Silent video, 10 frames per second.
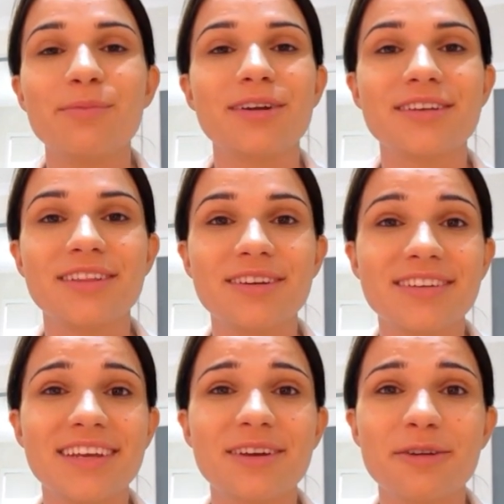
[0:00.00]
but she
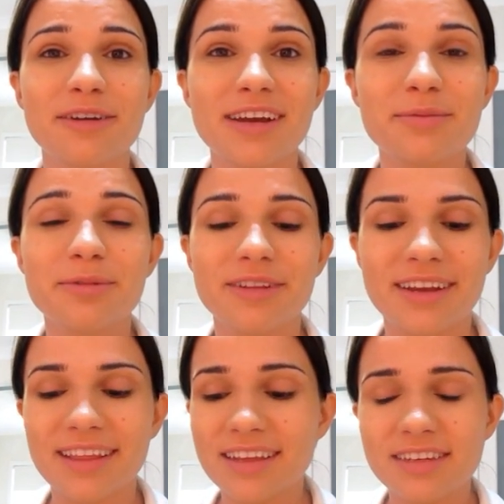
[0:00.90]
looked incredible,
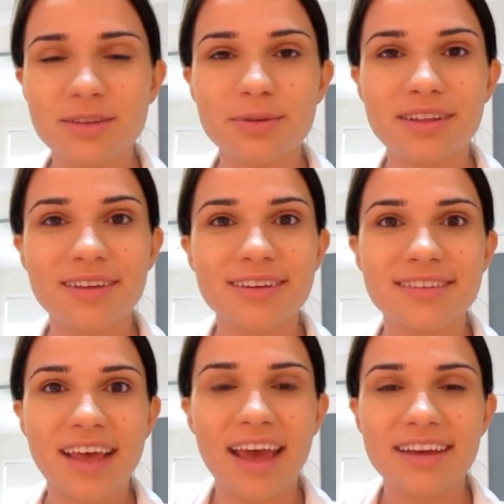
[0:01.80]
and I think she's one of
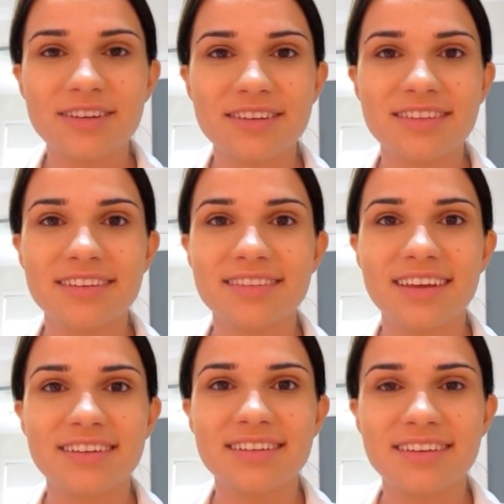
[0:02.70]
those actresses
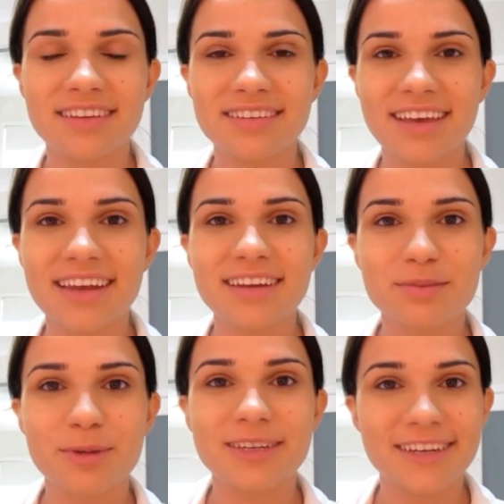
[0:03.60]
that just doesn't get
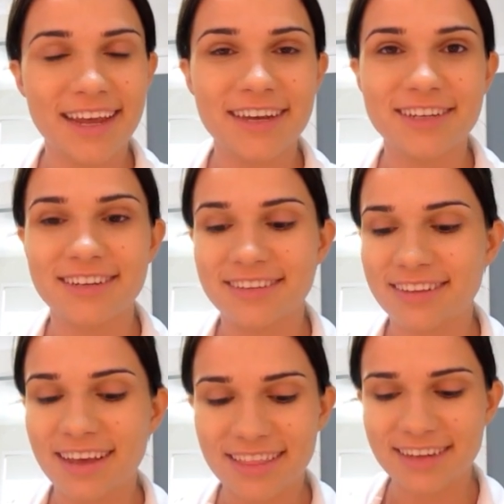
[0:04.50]
as much attention as
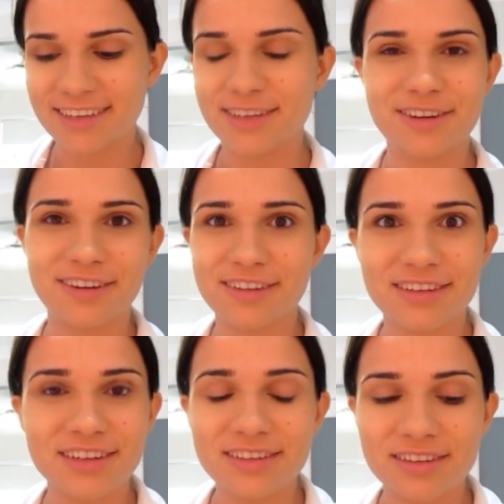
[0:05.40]
I think she should,
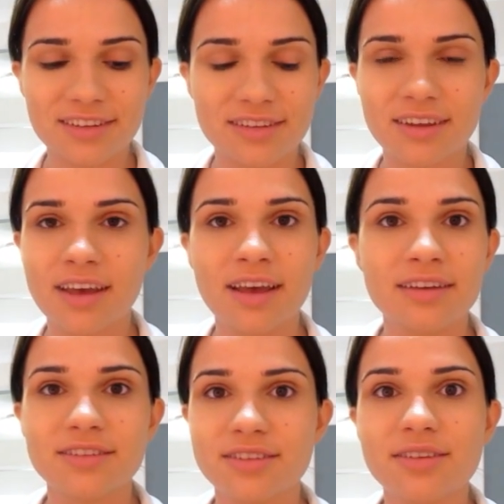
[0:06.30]
because she's just
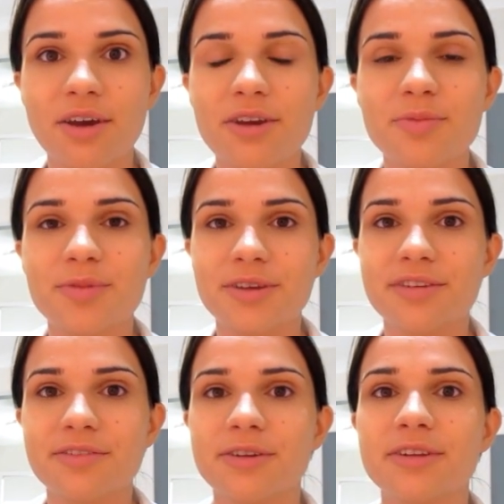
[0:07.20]
so
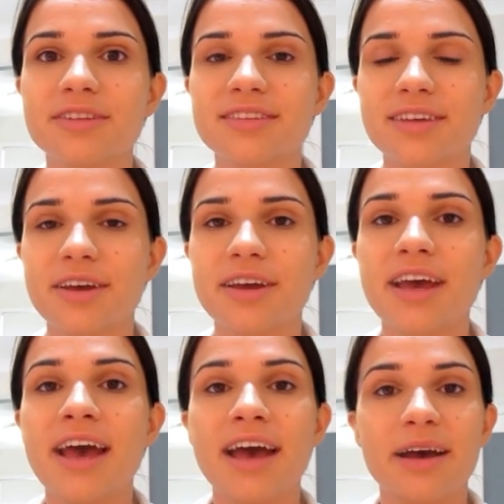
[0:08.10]
beautiful. So
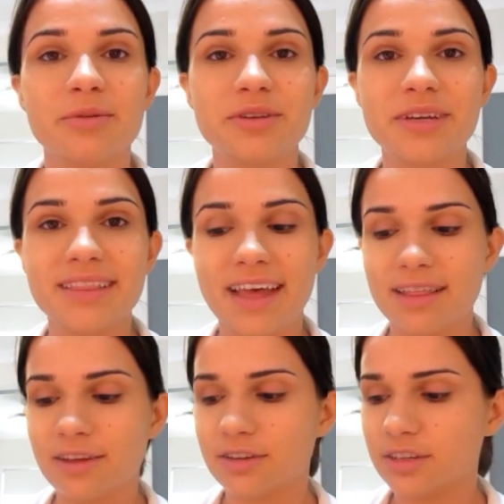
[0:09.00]
I'm doing
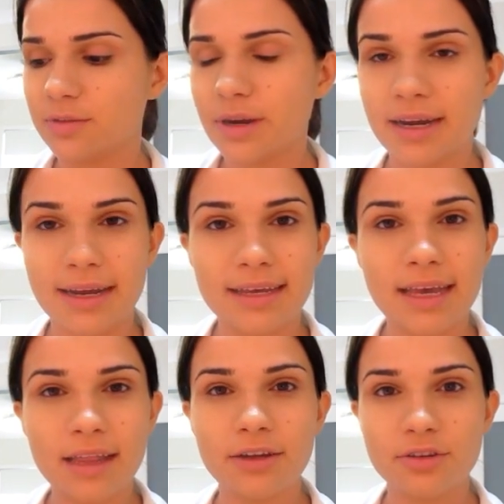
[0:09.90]
that look. She's wearing a
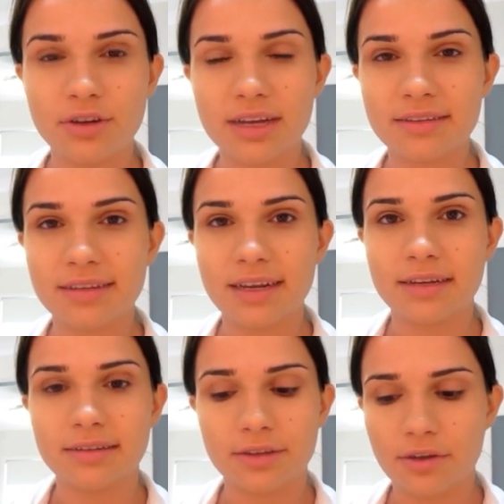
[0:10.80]
yellow dress in
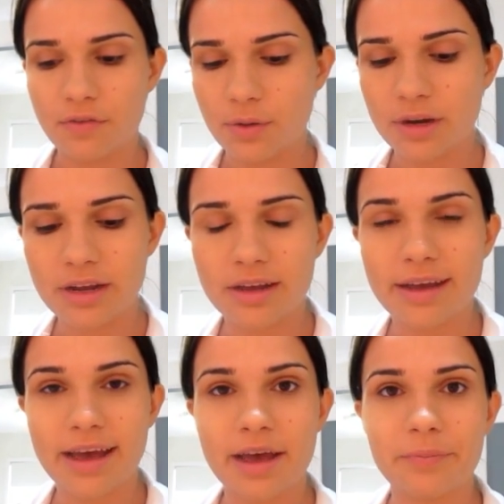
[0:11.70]
it, so if you want
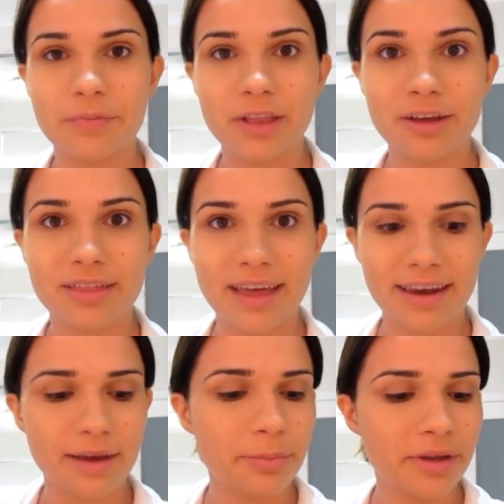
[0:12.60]
to look
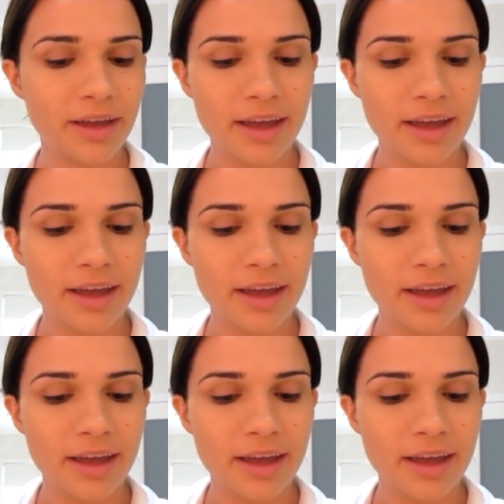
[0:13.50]
that up,